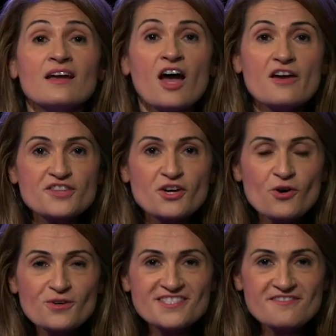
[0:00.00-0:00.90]
Over the
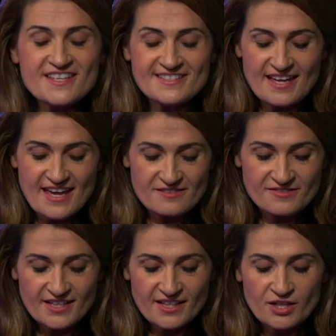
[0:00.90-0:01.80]
course of this
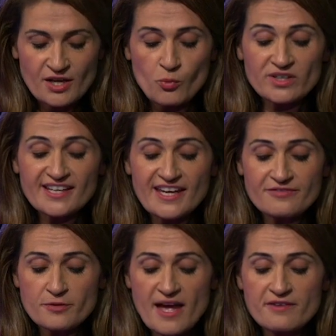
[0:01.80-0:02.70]
evening, we'll hear
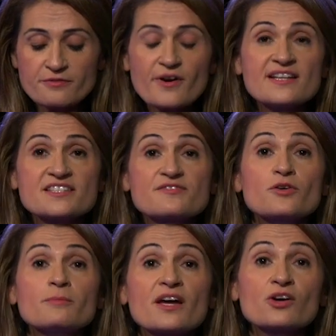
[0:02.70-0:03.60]
from our friends
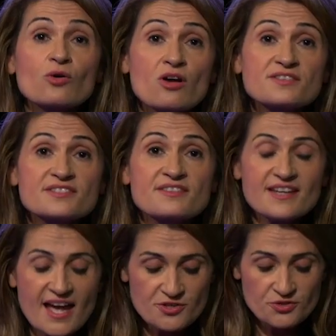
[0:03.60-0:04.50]
from across the
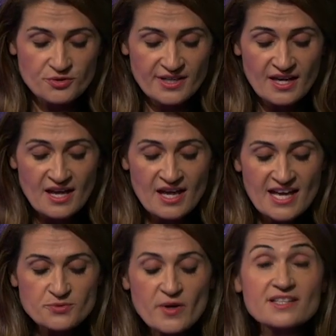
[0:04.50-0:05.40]
country,
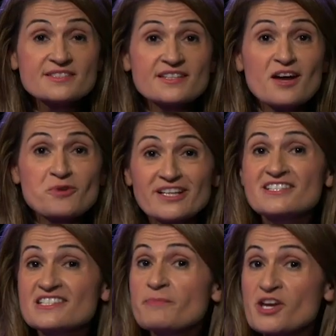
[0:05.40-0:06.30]
as well as a really
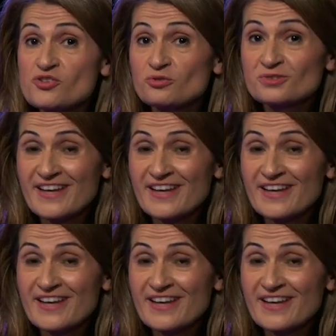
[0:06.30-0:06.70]
special